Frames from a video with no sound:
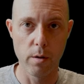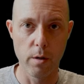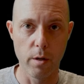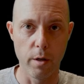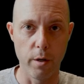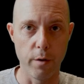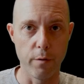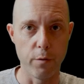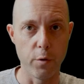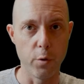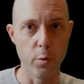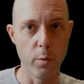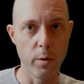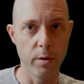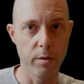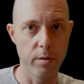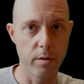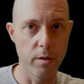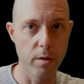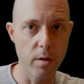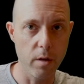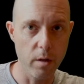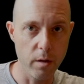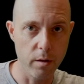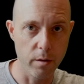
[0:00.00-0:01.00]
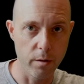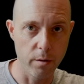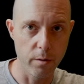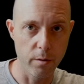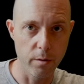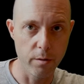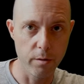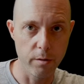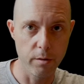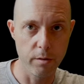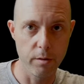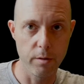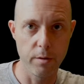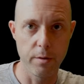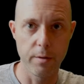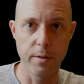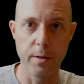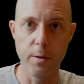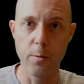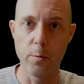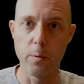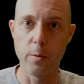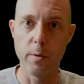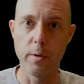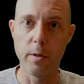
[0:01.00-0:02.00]
of US dollars, they
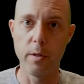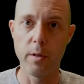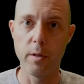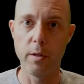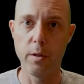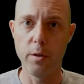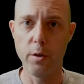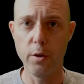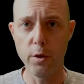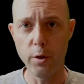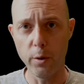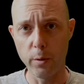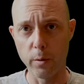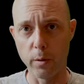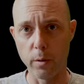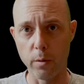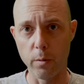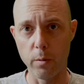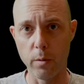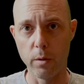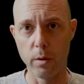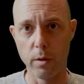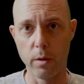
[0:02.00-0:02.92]
wanted euro.